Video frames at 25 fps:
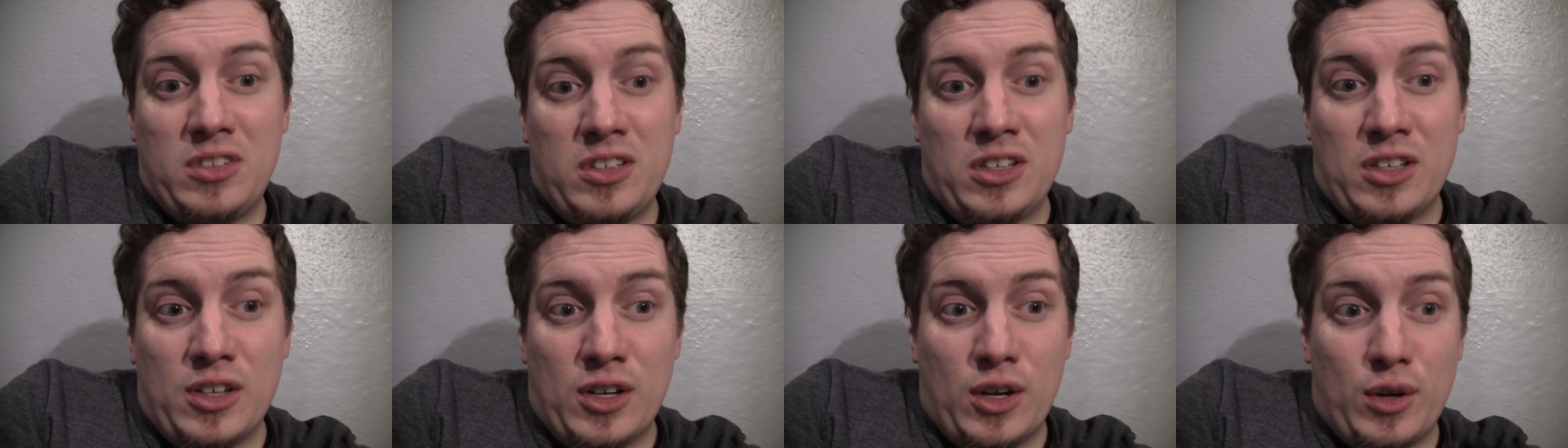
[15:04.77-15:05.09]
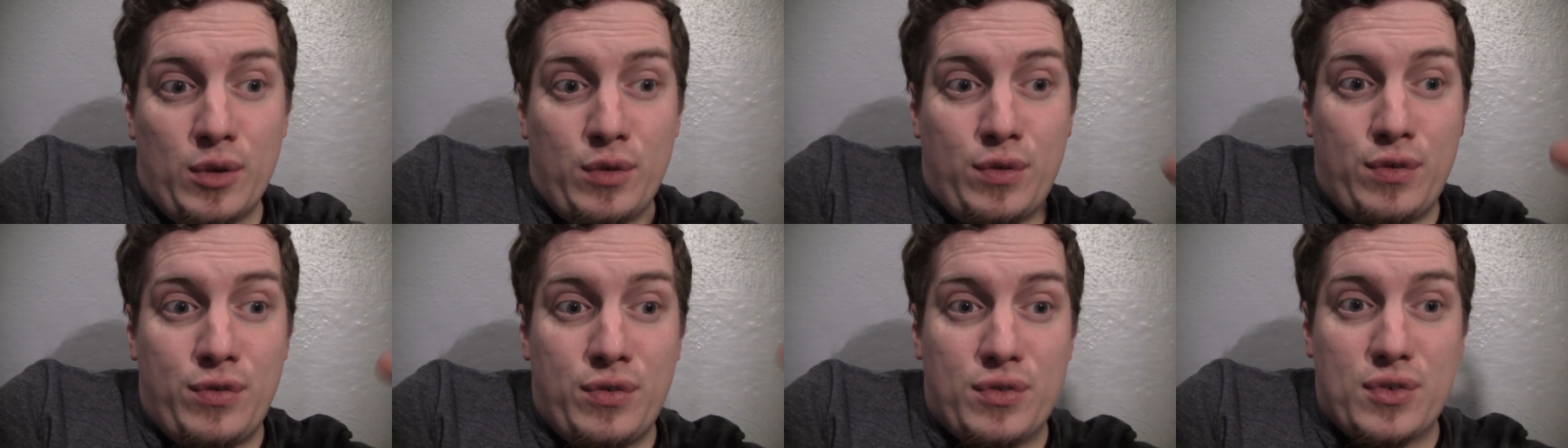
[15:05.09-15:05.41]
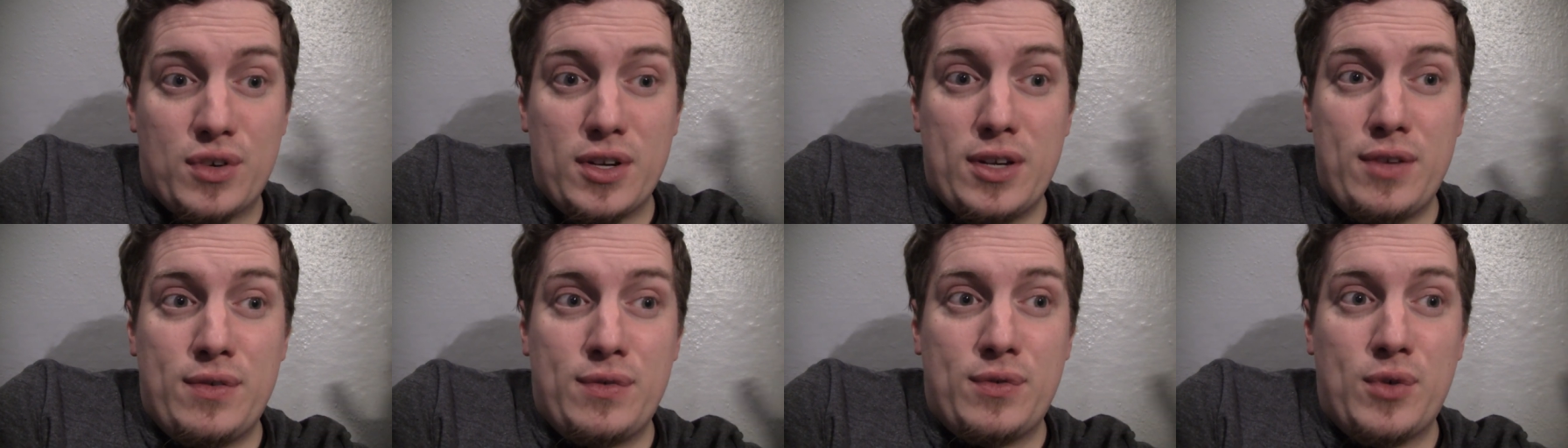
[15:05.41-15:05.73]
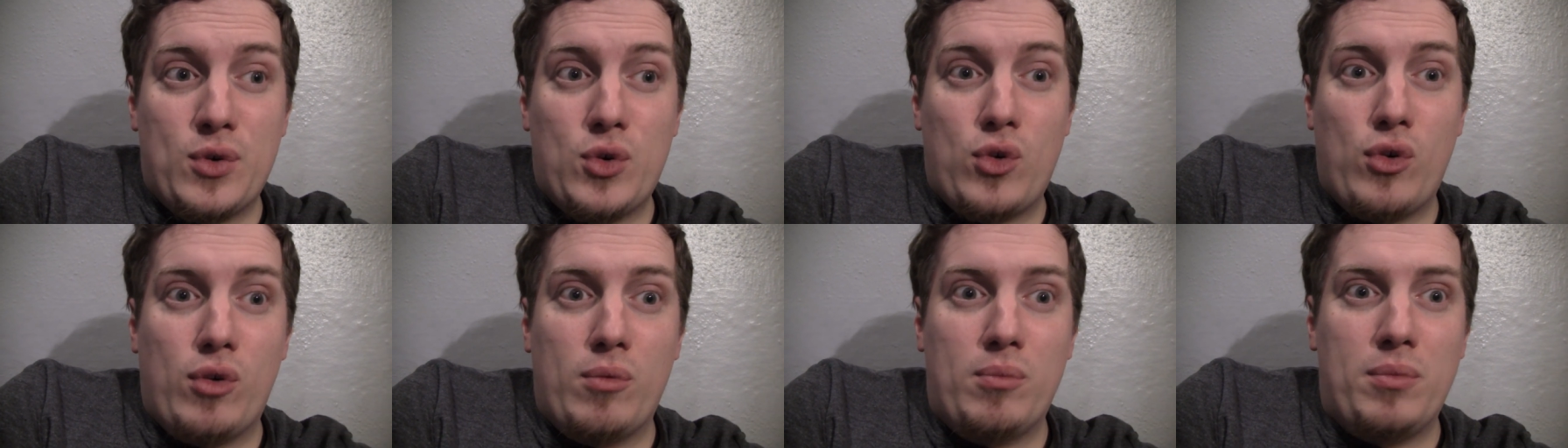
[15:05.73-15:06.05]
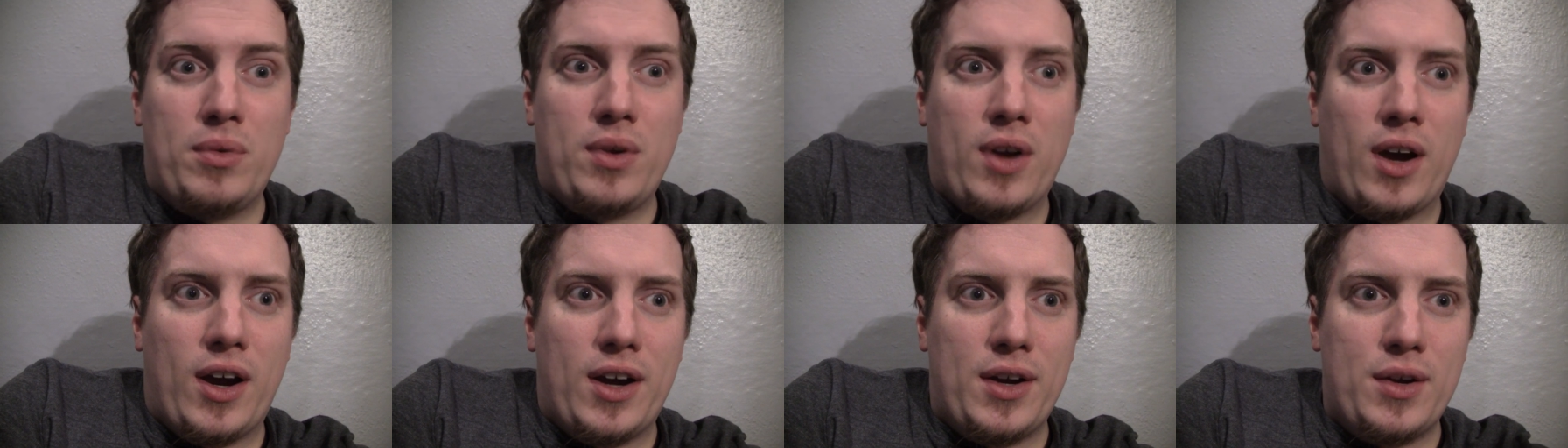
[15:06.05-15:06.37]
you know, free
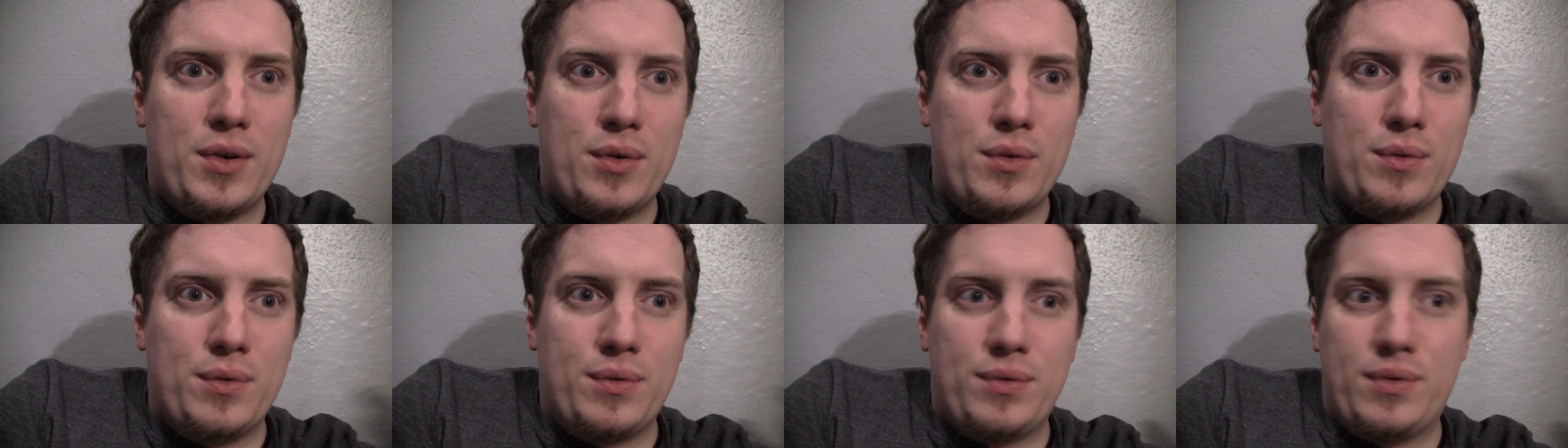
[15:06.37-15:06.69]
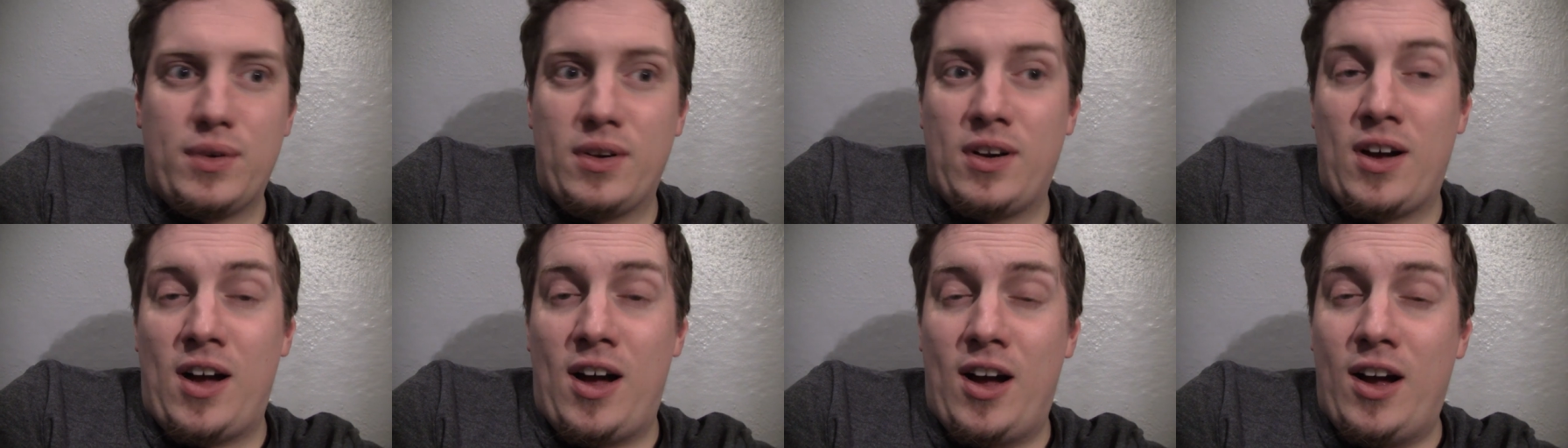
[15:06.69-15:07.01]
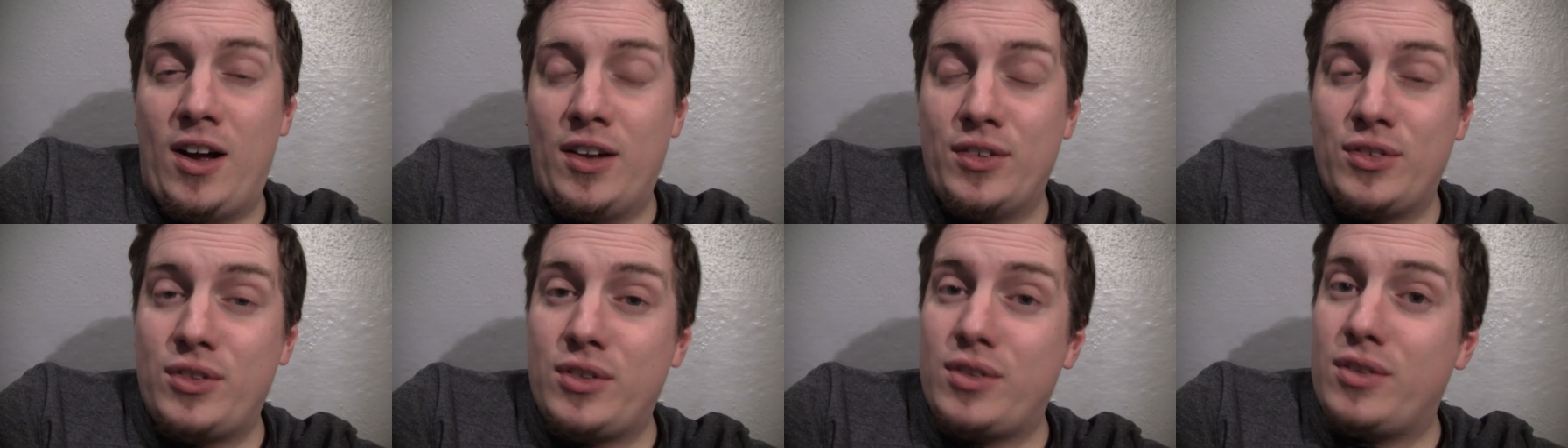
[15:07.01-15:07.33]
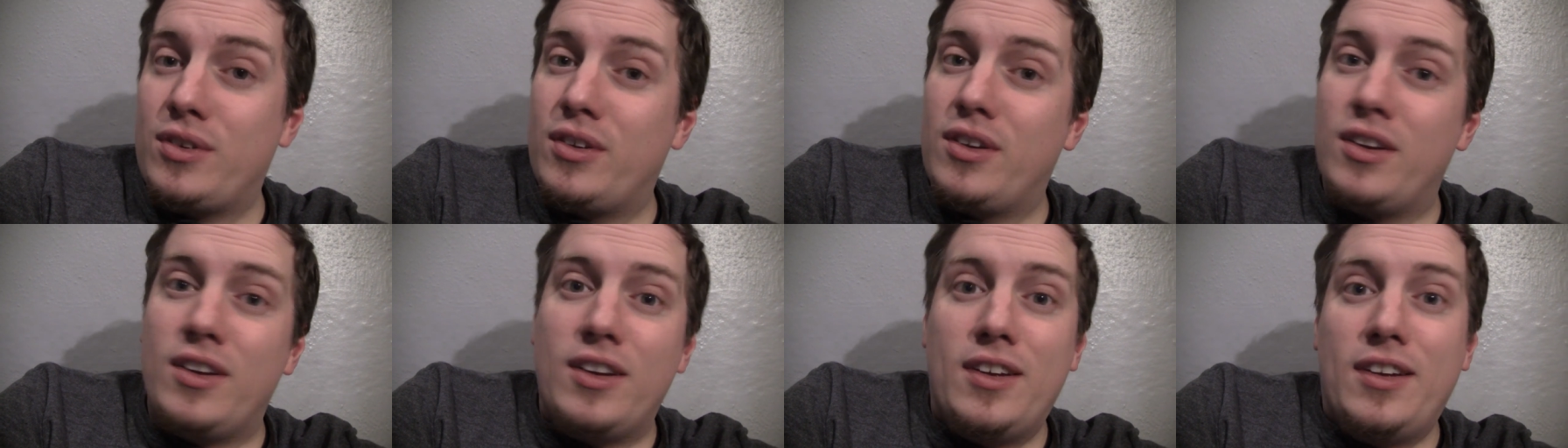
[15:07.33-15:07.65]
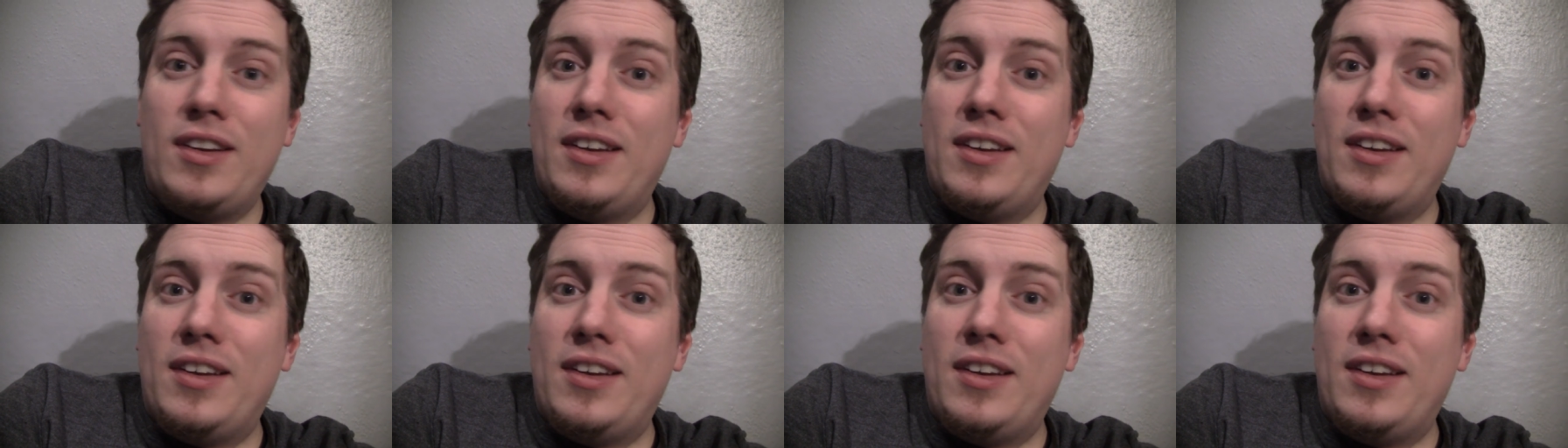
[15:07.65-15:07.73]
form kind of art.